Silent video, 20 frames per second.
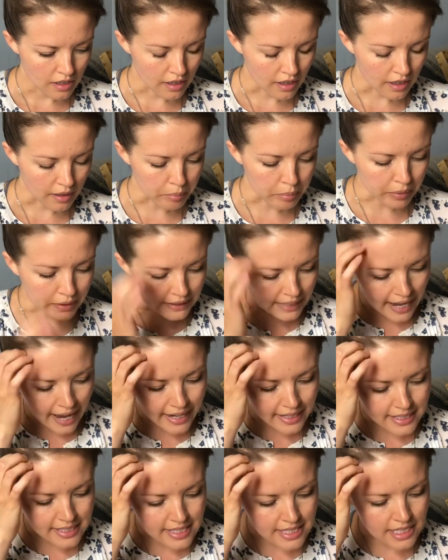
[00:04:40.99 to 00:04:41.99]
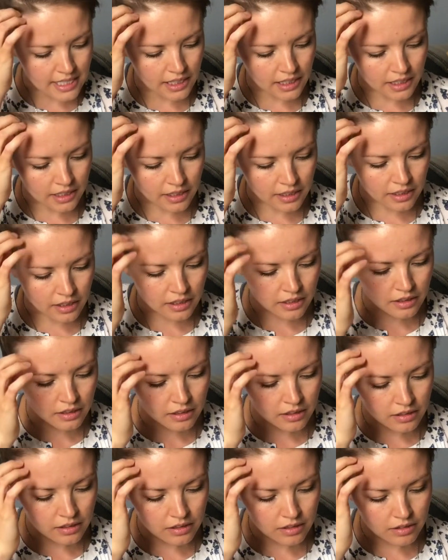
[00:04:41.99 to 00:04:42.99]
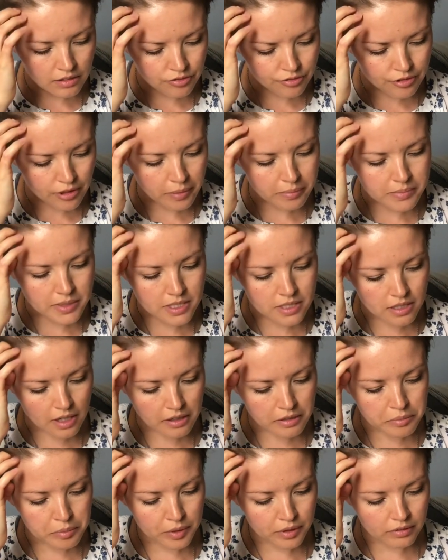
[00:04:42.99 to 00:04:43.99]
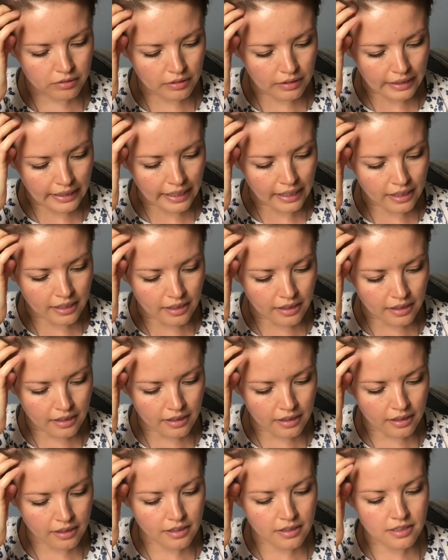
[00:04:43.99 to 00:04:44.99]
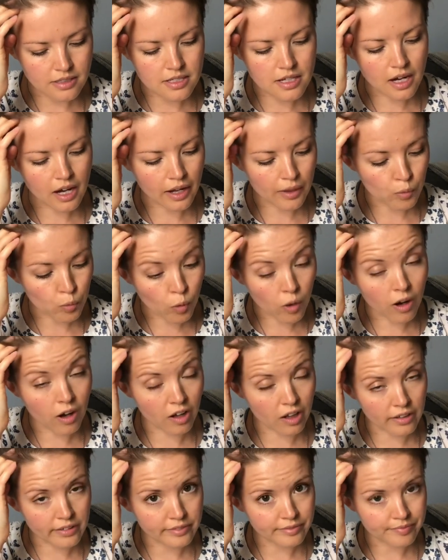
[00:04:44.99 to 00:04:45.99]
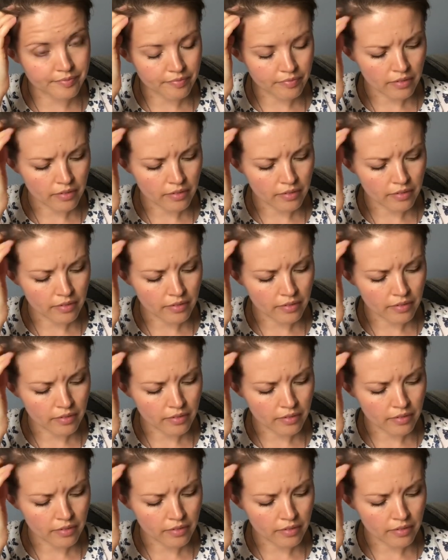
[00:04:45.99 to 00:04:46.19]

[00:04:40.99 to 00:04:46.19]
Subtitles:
a black tea from Sun Moon Lake in Taiwan.